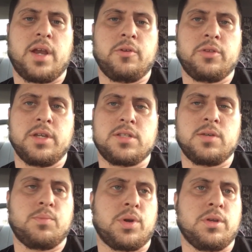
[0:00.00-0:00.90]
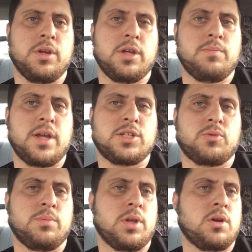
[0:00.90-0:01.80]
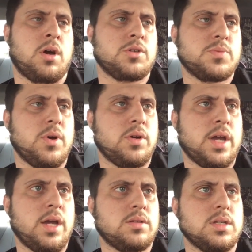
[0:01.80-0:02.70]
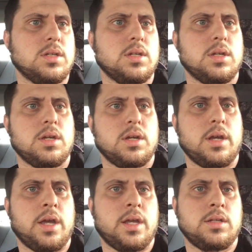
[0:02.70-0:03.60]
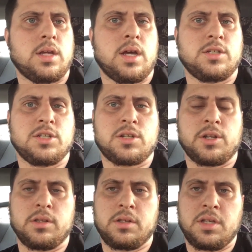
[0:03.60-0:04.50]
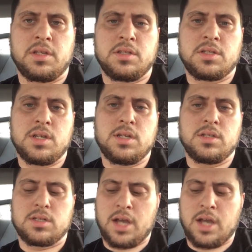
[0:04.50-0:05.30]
Everything seemed pretty good. Make sure we blow all the smoke out and just clear the DTCs.